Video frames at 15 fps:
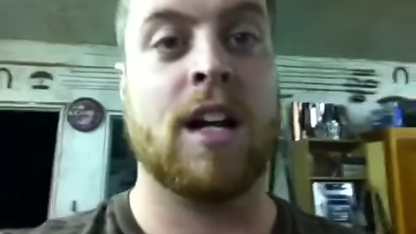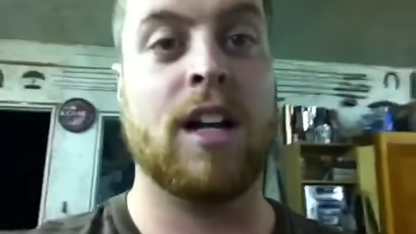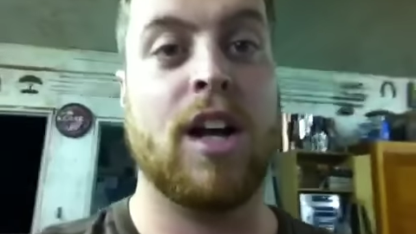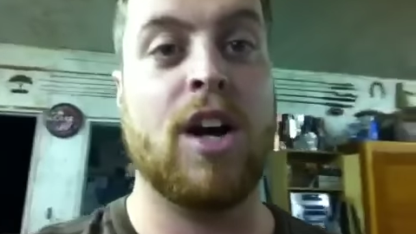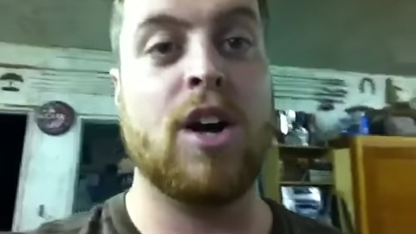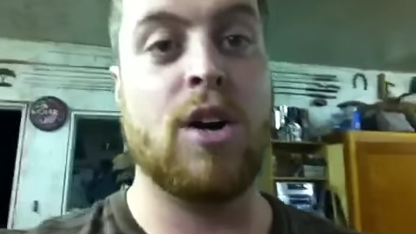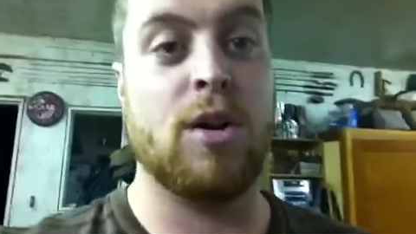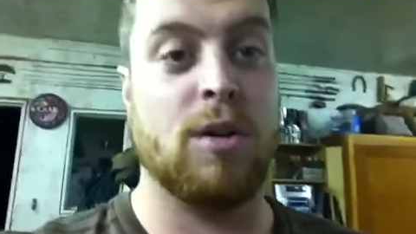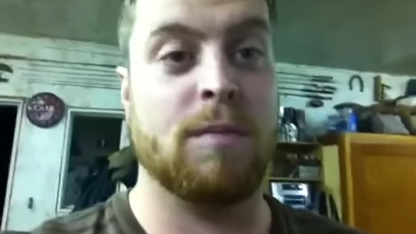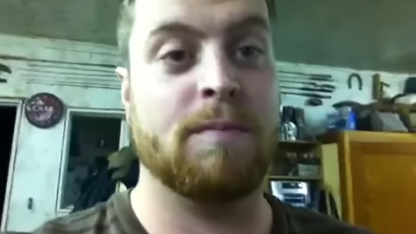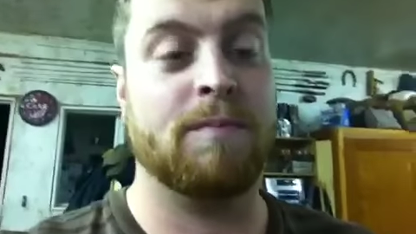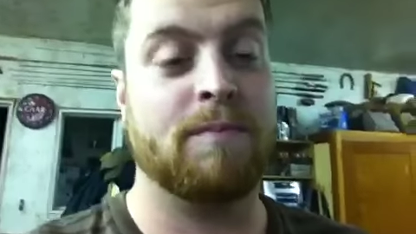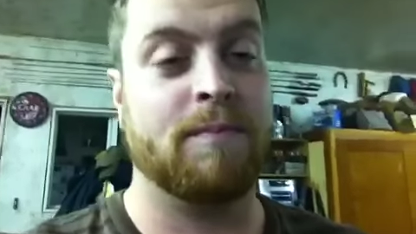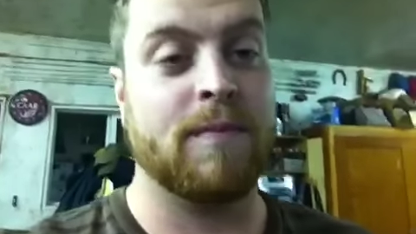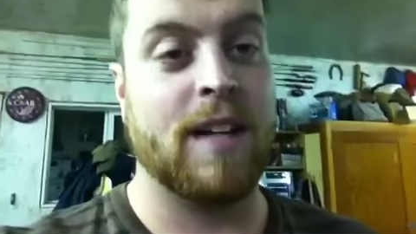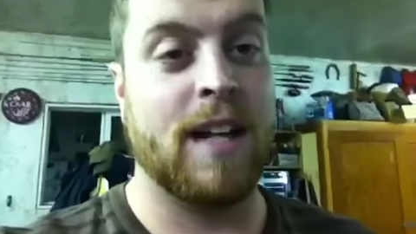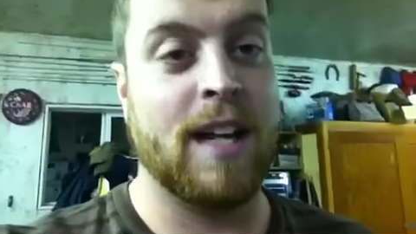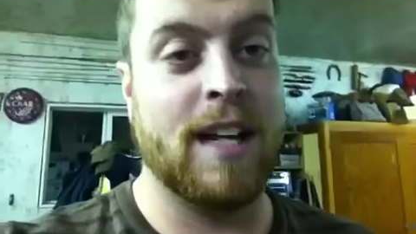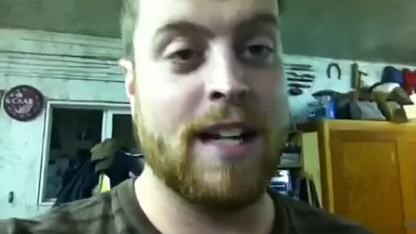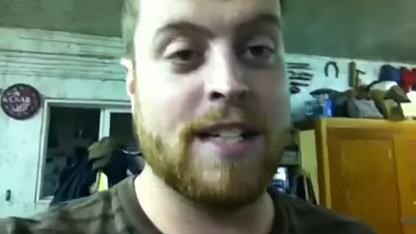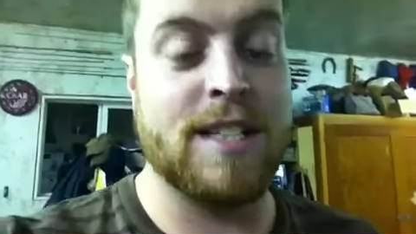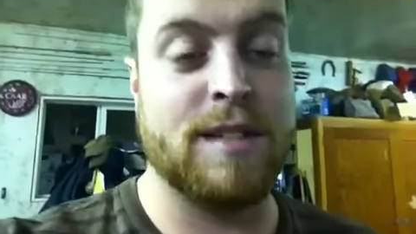Hello.
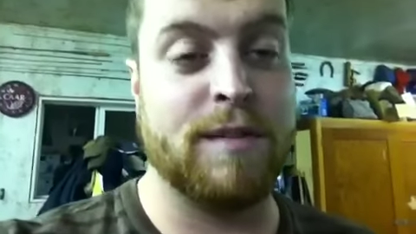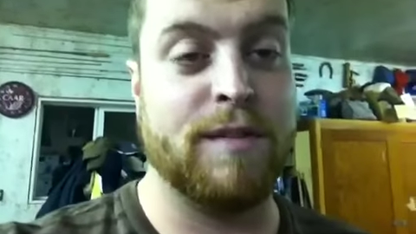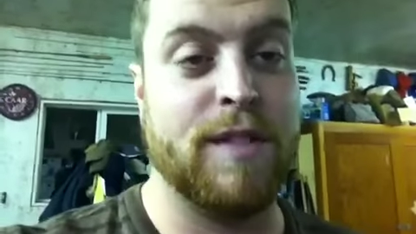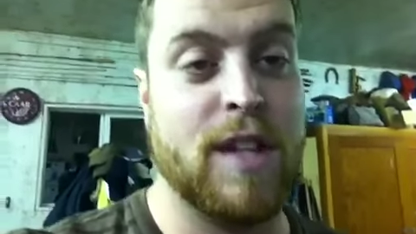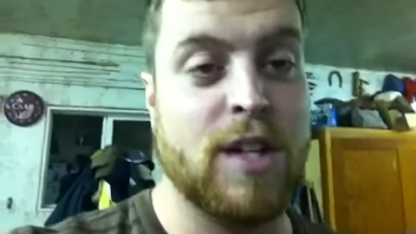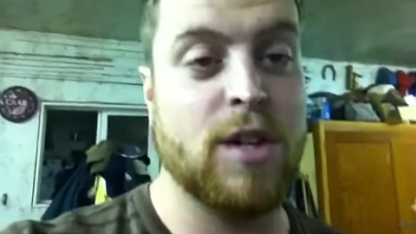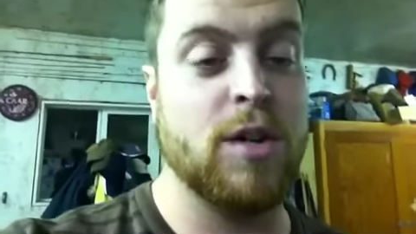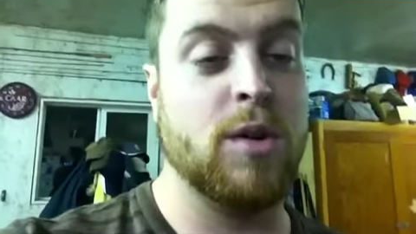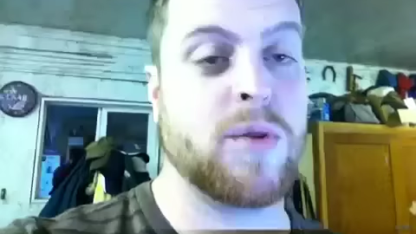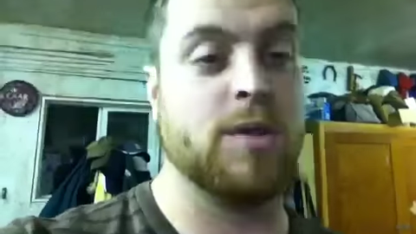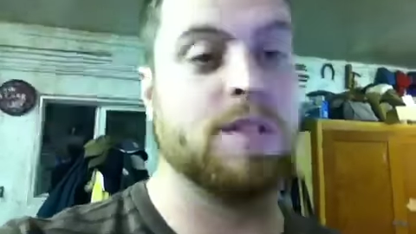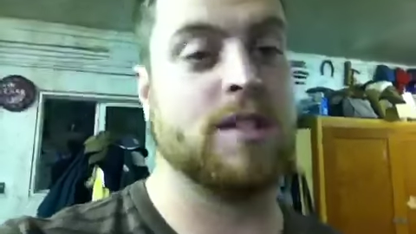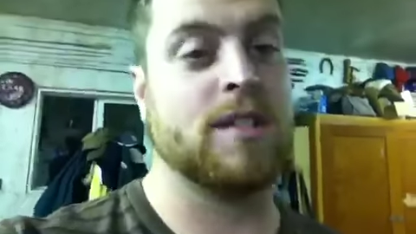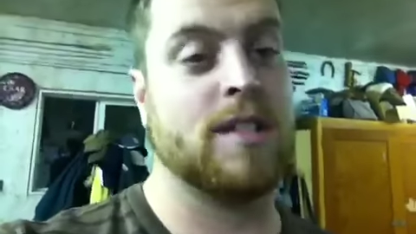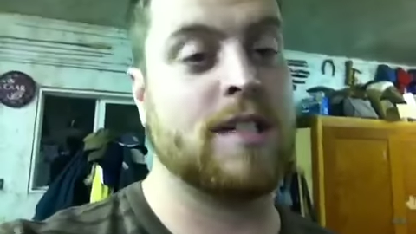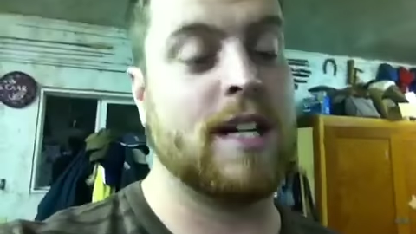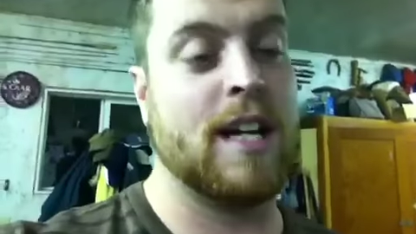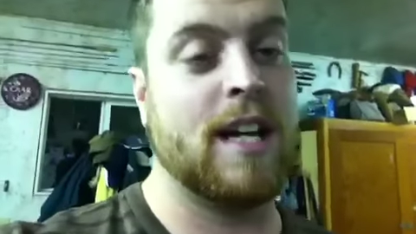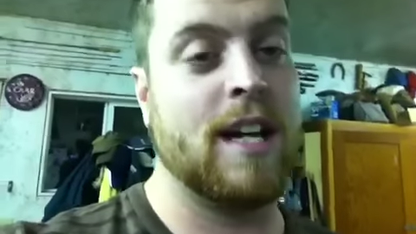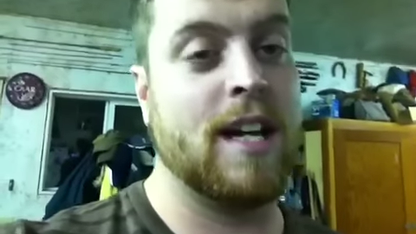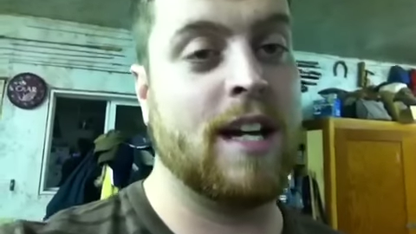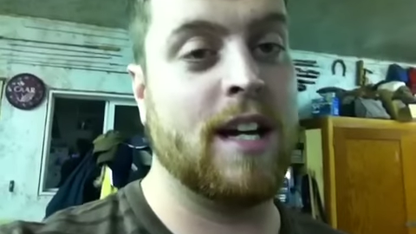It is VEWS,
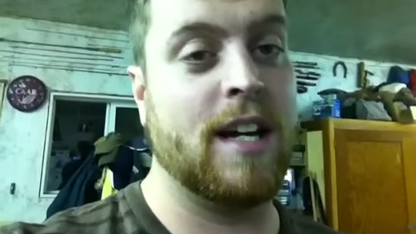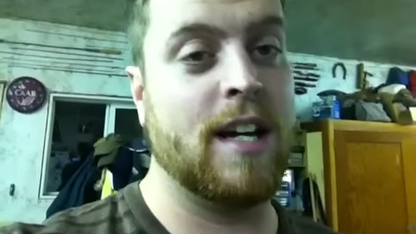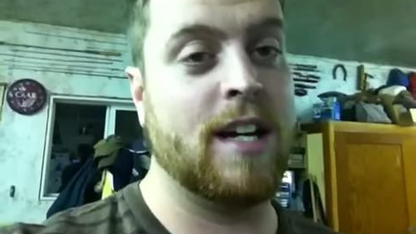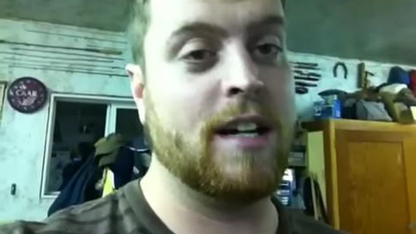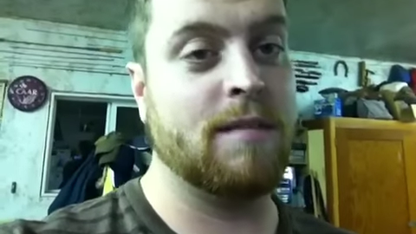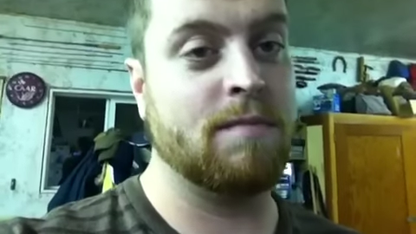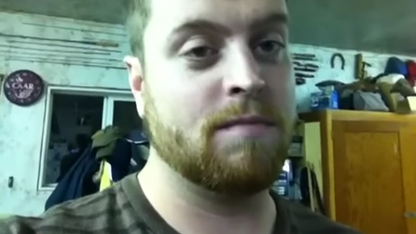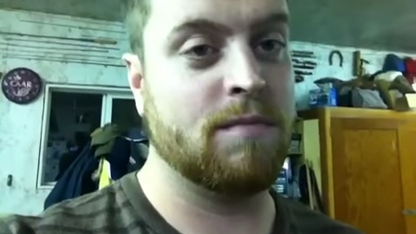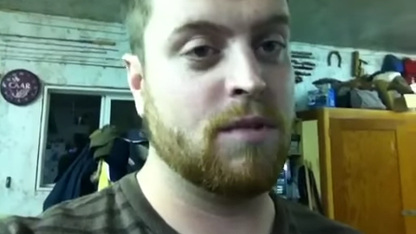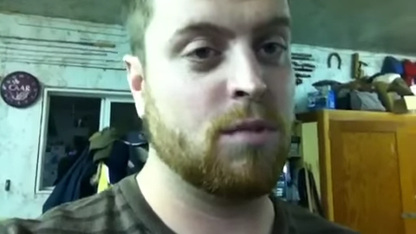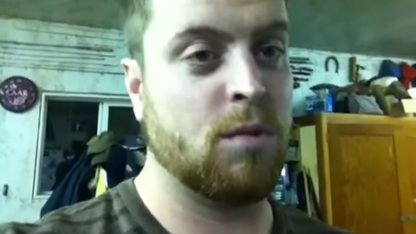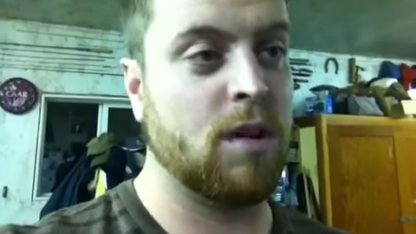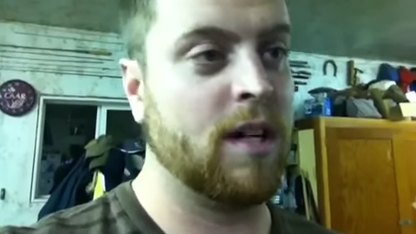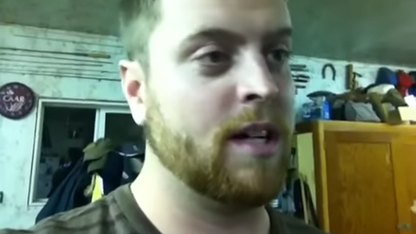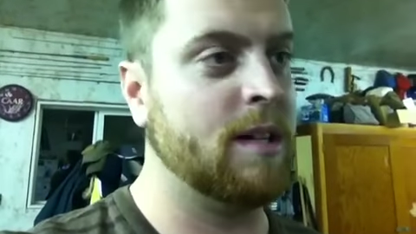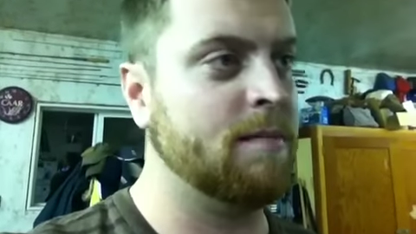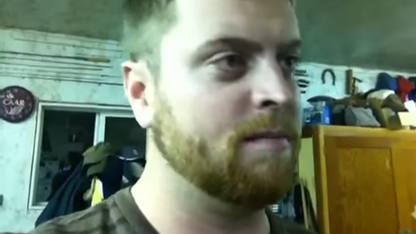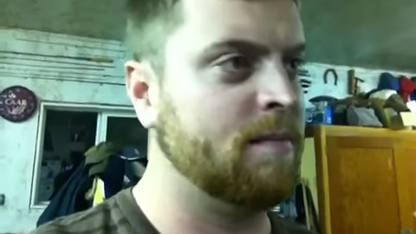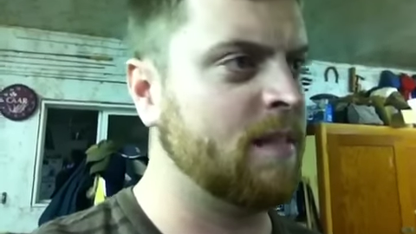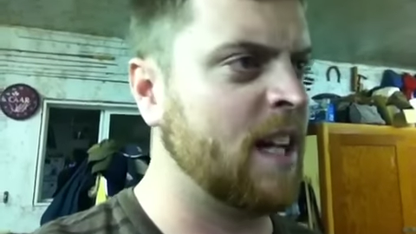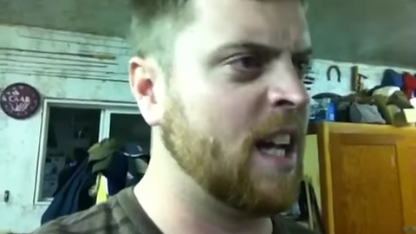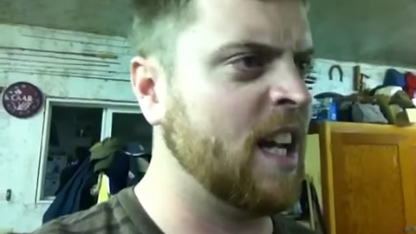day
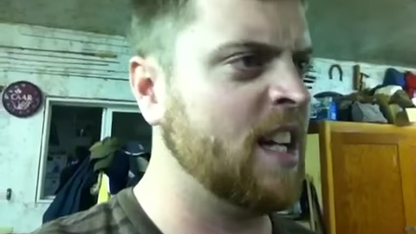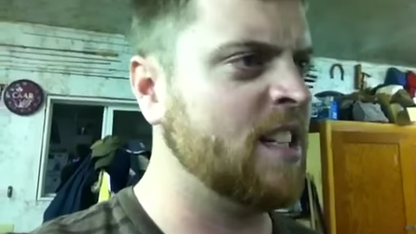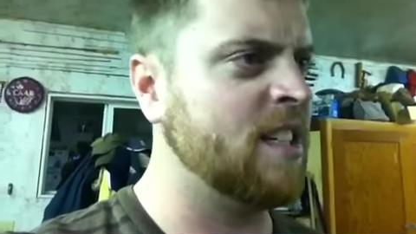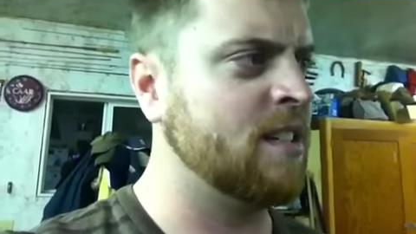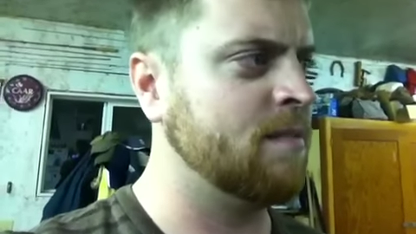28?